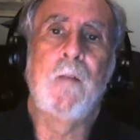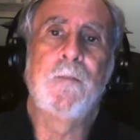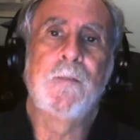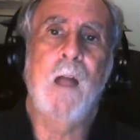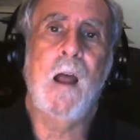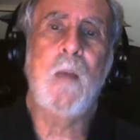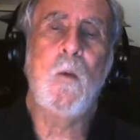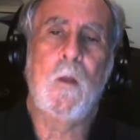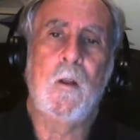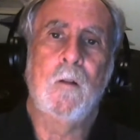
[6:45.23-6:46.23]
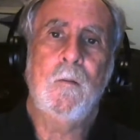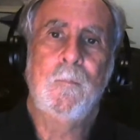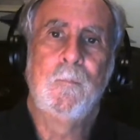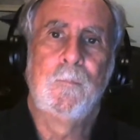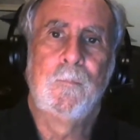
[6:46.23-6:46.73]
flywheel
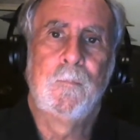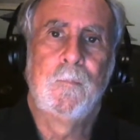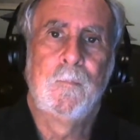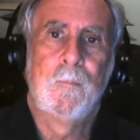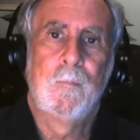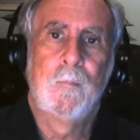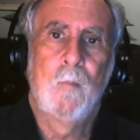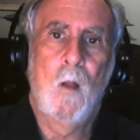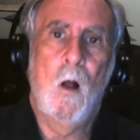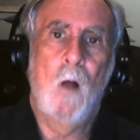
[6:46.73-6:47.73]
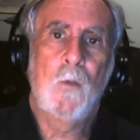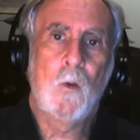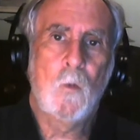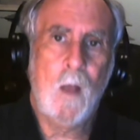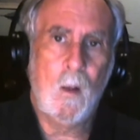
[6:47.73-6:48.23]
on the
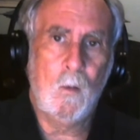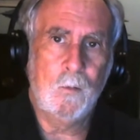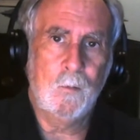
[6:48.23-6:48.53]
ground.